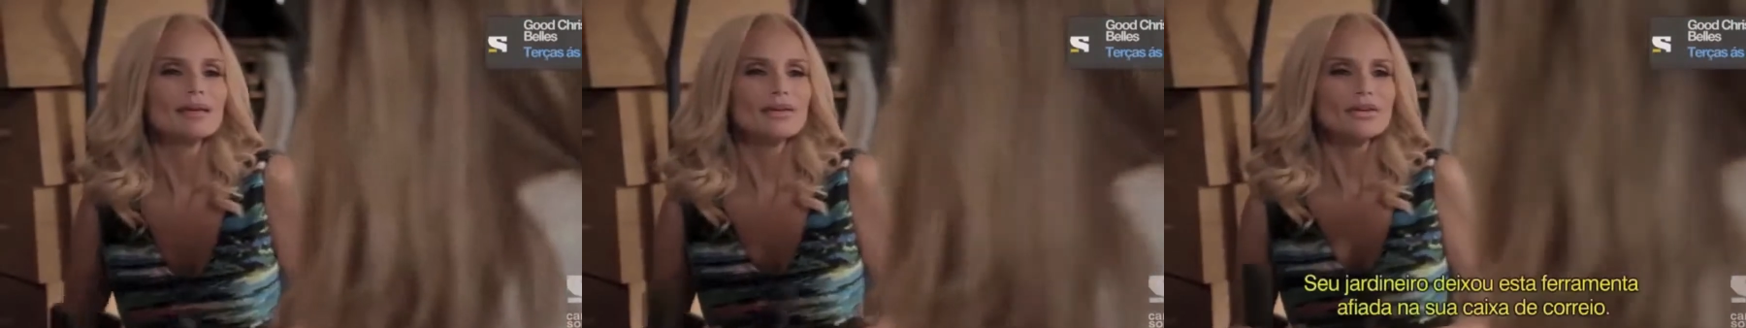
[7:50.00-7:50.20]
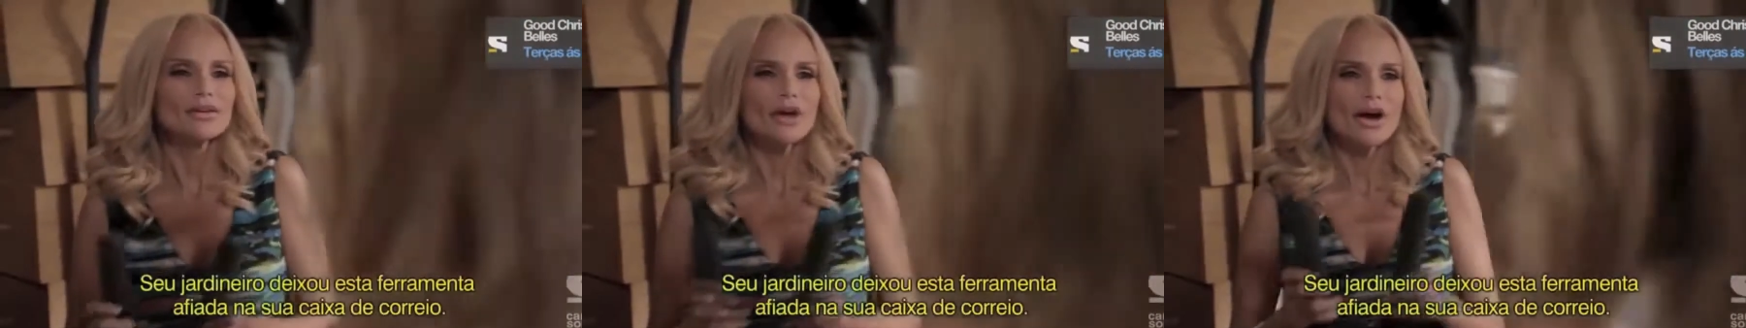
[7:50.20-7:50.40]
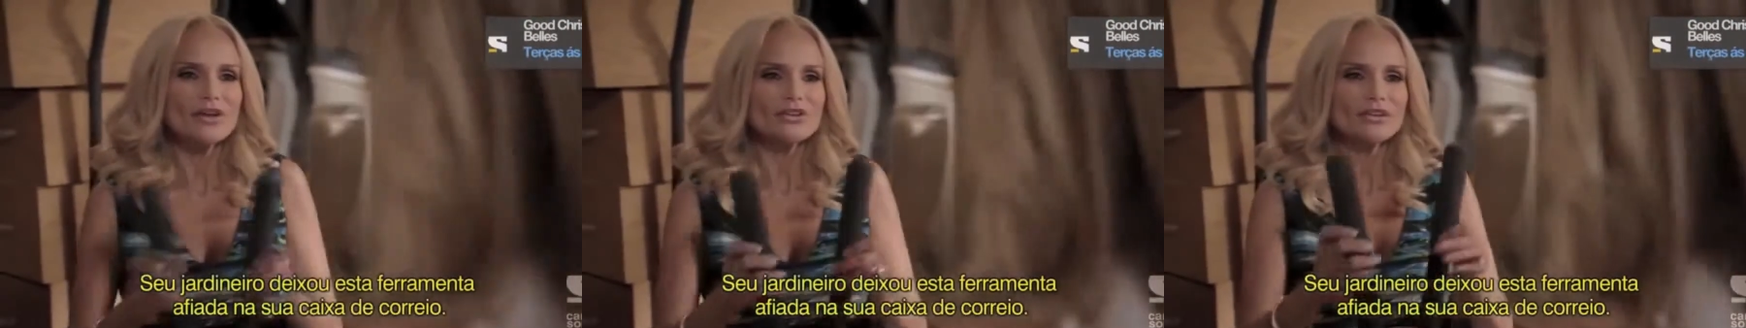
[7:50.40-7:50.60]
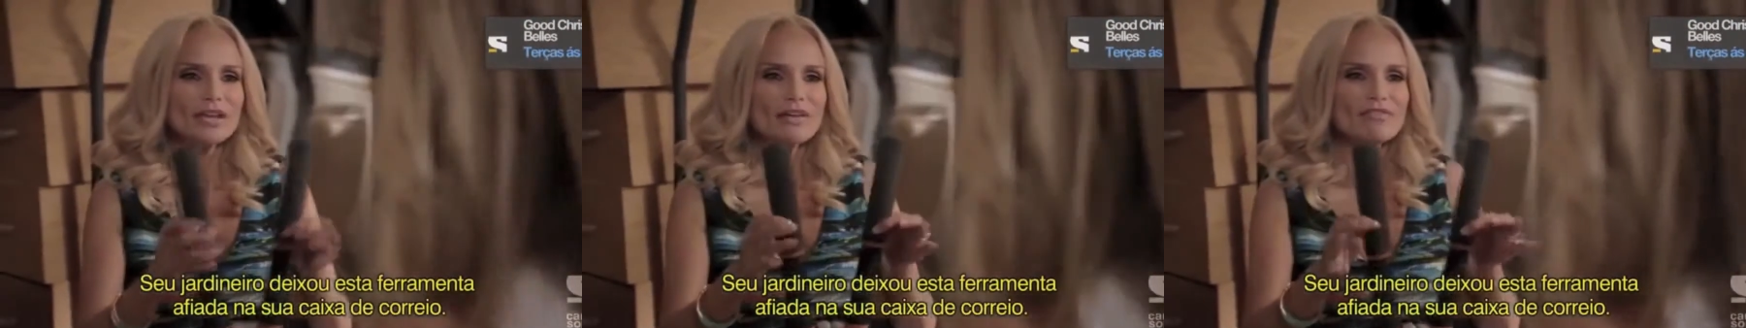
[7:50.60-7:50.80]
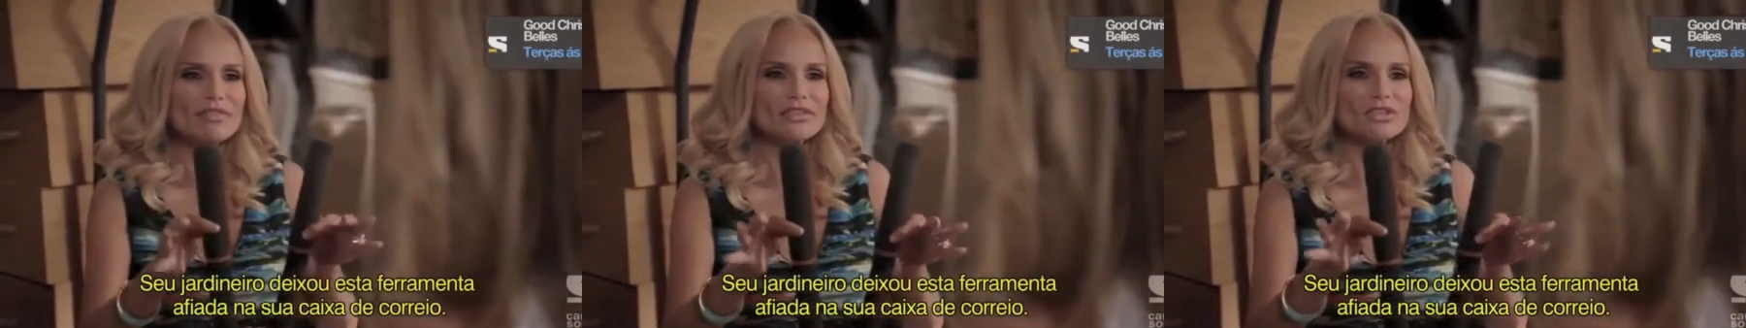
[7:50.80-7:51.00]
Your gardener
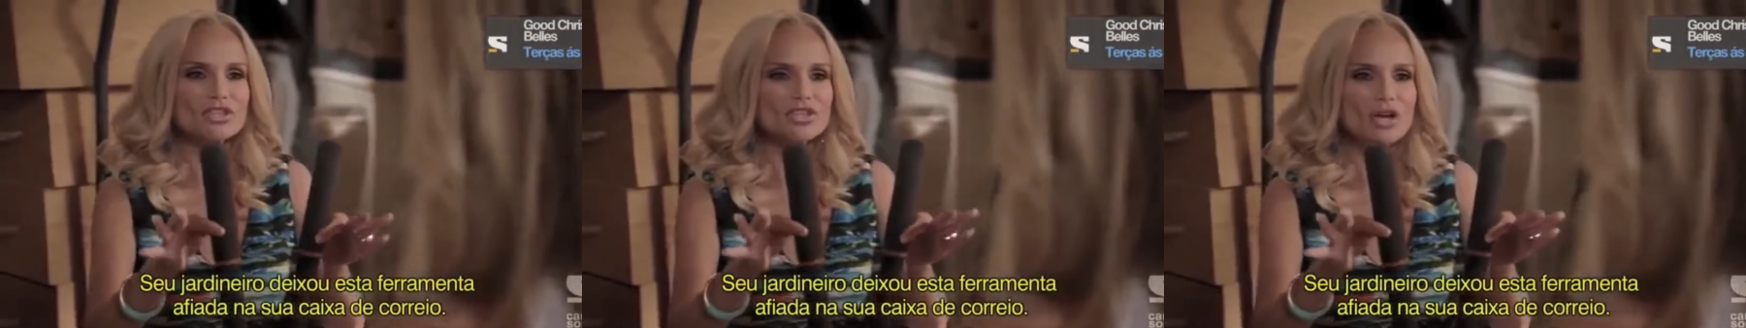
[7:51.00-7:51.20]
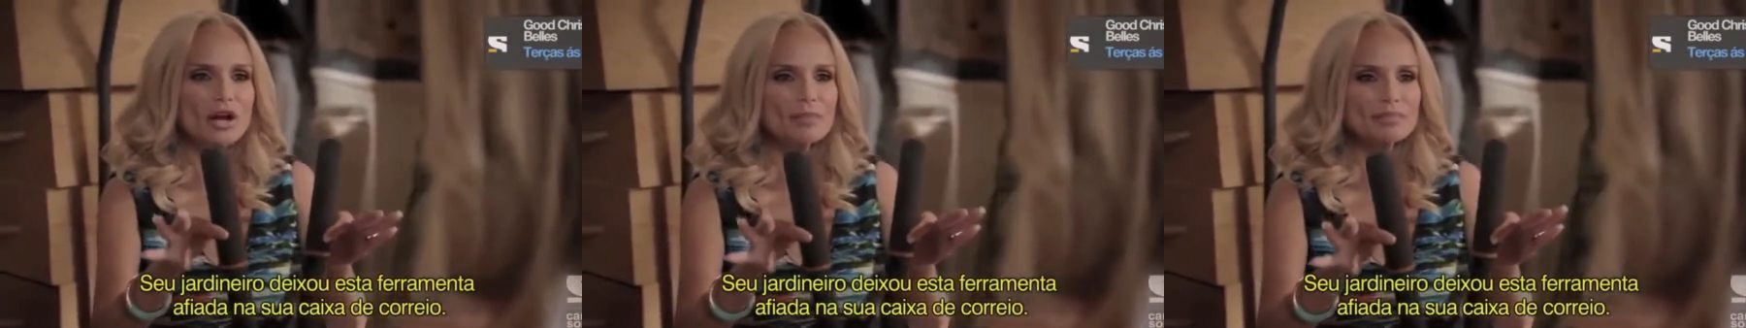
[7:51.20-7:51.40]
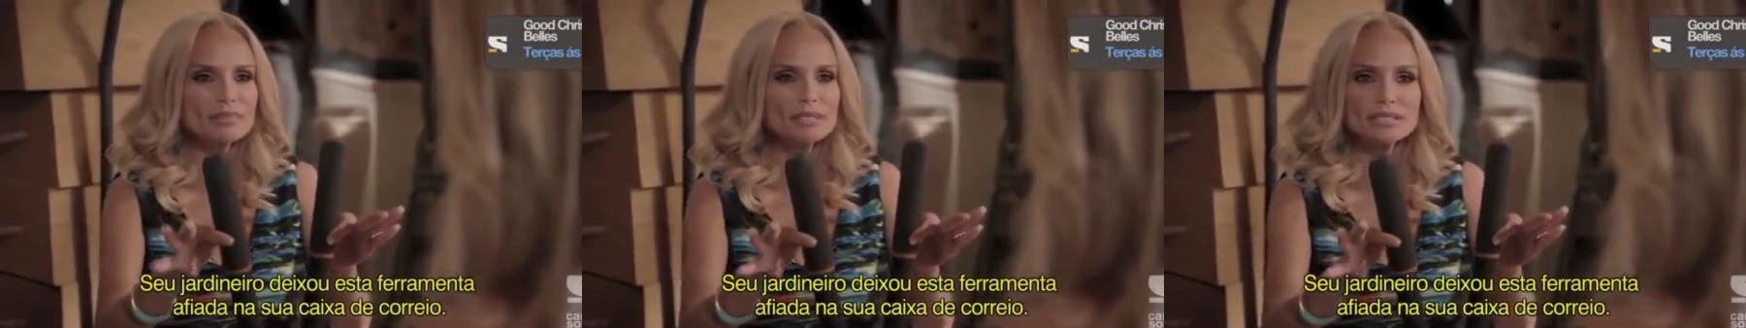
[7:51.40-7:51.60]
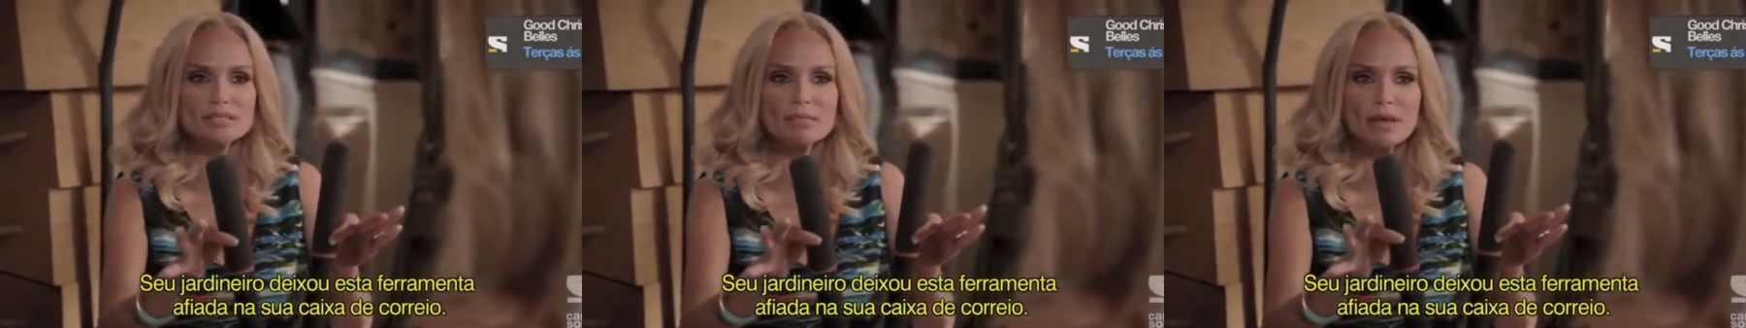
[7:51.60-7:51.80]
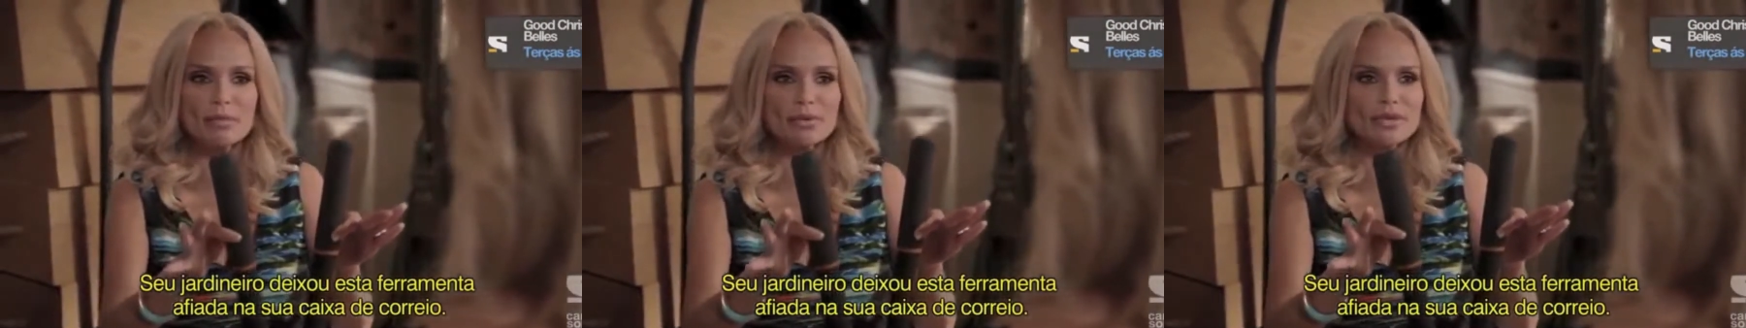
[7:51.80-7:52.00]
left this sharp
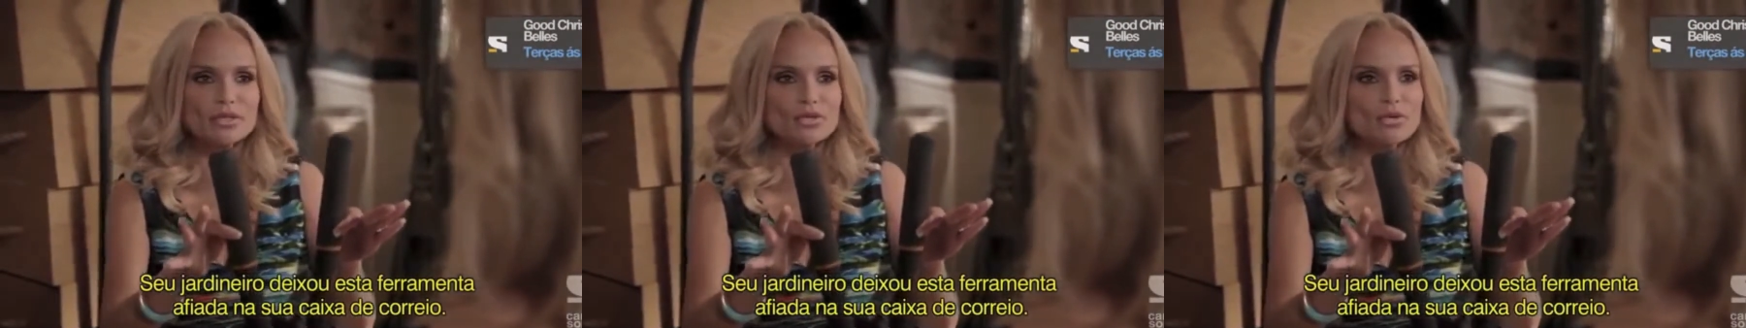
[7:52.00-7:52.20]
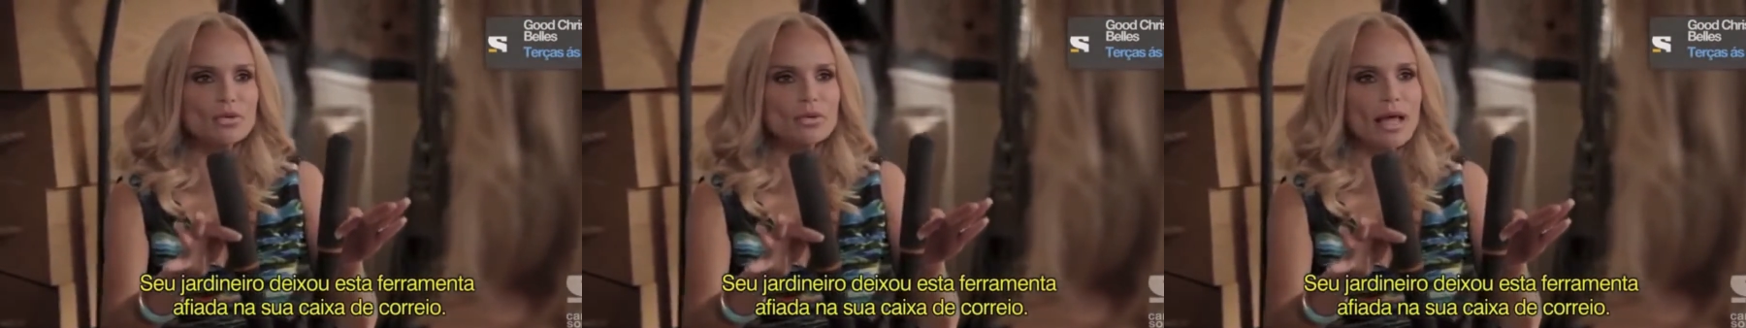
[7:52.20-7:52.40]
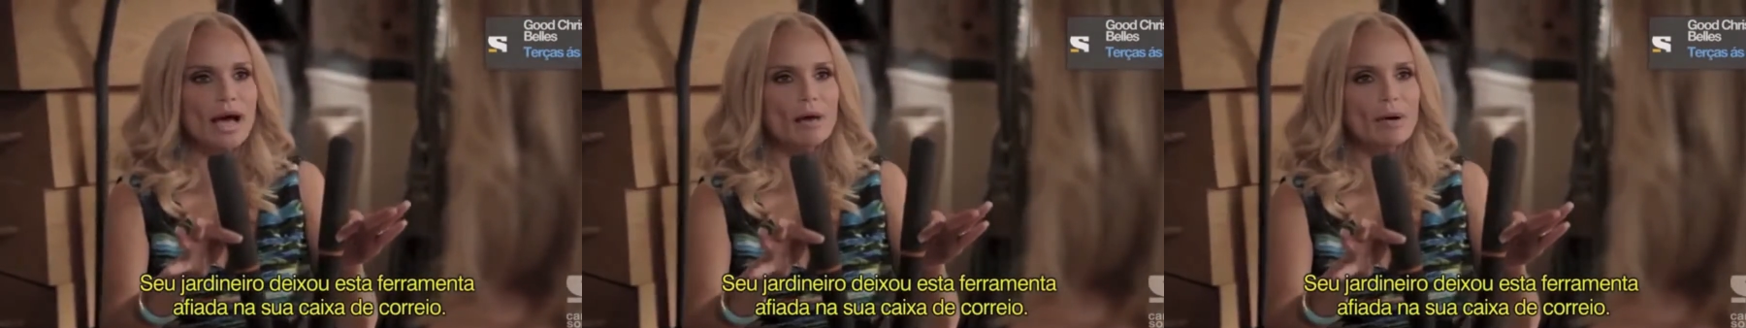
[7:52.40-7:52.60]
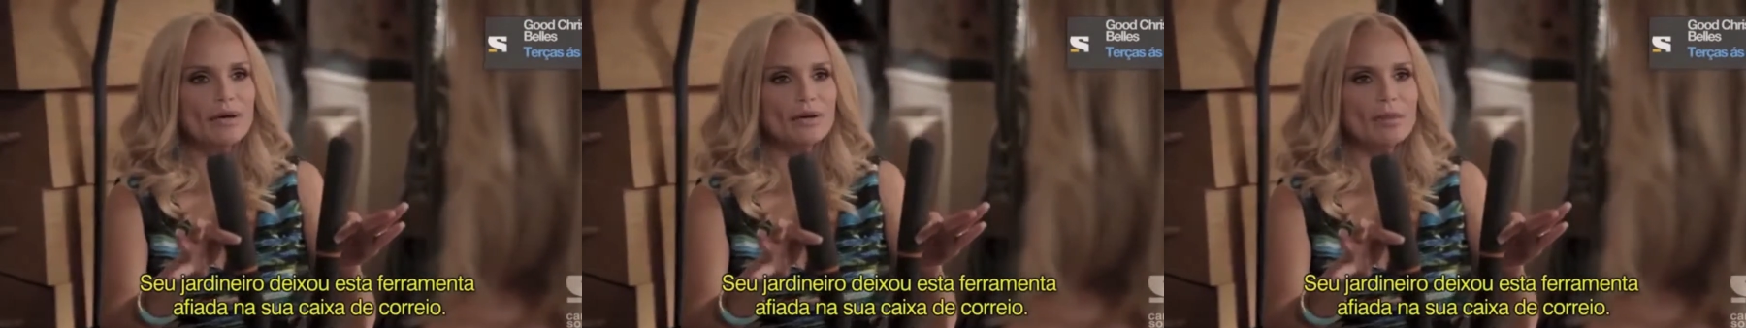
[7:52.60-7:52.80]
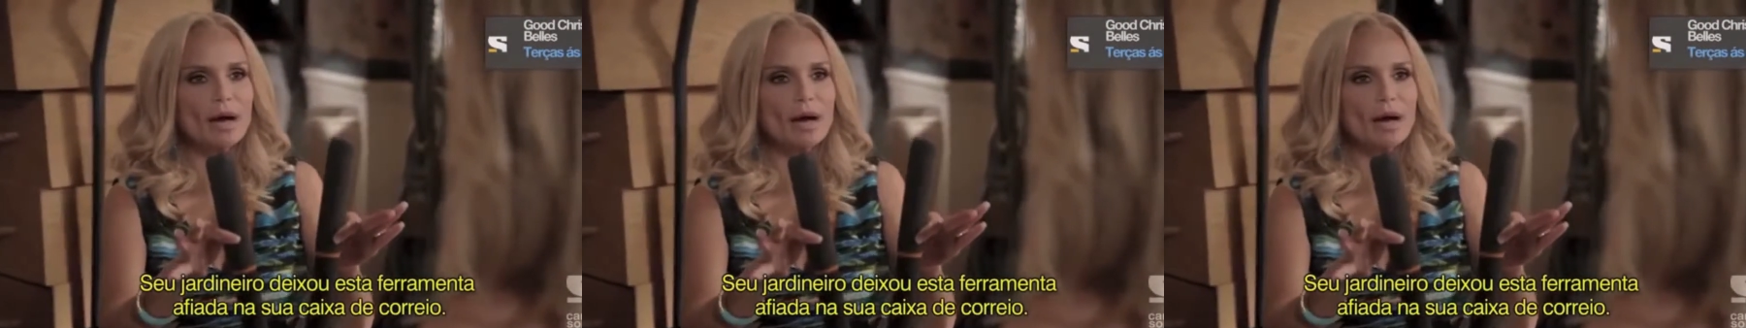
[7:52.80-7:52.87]
dismembering tool out by your